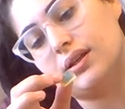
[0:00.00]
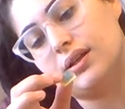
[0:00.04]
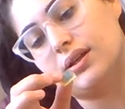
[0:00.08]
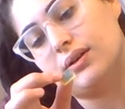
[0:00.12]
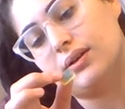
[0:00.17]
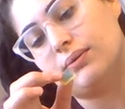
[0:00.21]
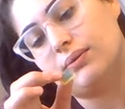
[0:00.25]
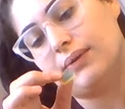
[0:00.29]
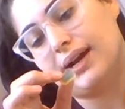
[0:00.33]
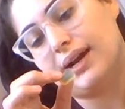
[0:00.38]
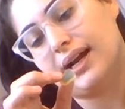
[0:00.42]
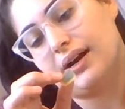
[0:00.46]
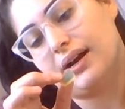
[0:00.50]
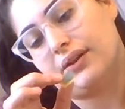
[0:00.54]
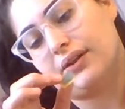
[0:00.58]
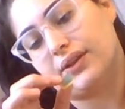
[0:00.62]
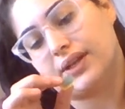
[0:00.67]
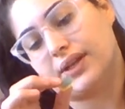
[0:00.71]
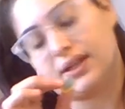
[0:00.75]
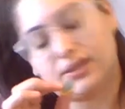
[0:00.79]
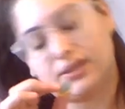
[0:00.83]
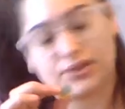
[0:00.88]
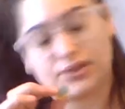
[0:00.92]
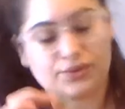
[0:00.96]
Wow, the
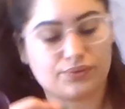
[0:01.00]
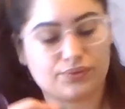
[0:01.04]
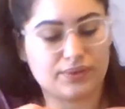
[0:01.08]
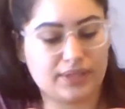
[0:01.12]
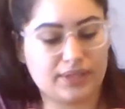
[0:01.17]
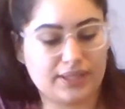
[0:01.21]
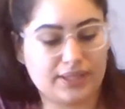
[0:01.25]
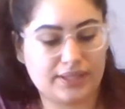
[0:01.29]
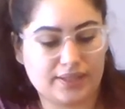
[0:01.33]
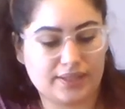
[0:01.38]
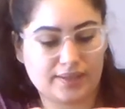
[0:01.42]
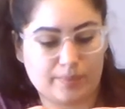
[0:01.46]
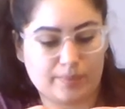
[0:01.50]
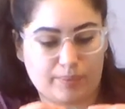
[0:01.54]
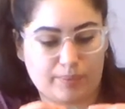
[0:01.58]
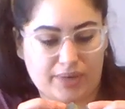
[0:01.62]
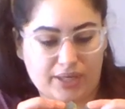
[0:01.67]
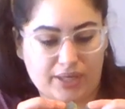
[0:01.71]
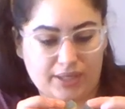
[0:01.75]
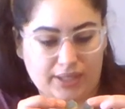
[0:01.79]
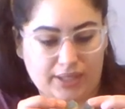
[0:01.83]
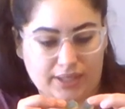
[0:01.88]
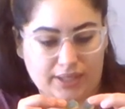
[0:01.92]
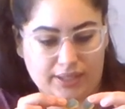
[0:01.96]
color's really
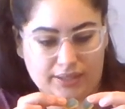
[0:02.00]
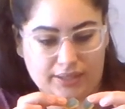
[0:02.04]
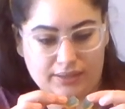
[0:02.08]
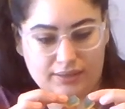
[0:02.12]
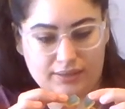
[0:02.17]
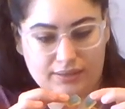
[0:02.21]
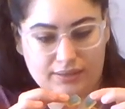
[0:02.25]
disappearing.